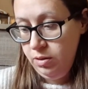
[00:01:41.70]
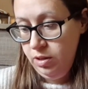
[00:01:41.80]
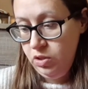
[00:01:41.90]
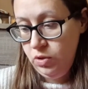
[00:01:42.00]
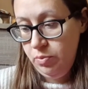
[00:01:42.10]

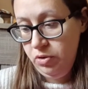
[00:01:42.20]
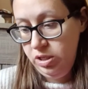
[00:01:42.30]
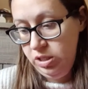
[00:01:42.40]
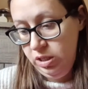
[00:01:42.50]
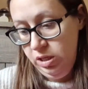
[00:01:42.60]
That's quite
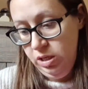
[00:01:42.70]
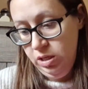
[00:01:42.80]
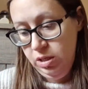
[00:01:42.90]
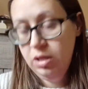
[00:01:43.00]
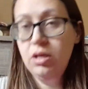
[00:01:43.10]
pretty.
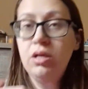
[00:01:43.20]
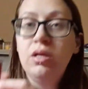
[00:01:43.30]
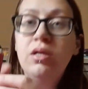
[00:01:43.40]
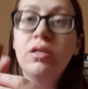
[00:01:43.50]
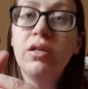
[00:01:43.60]

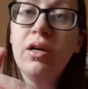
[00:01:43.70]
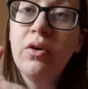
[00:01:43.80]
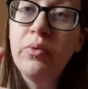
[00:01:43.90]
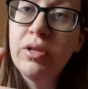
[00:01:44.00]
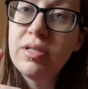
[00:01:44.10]
Put that
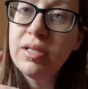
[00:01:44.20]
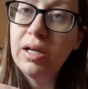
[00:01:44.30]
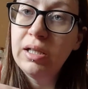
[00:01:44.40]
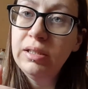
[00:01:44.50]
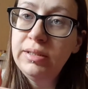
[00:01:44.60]
on one
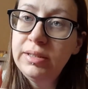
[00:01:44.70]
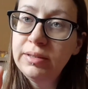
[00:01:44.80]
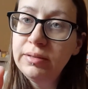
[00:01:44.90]
side.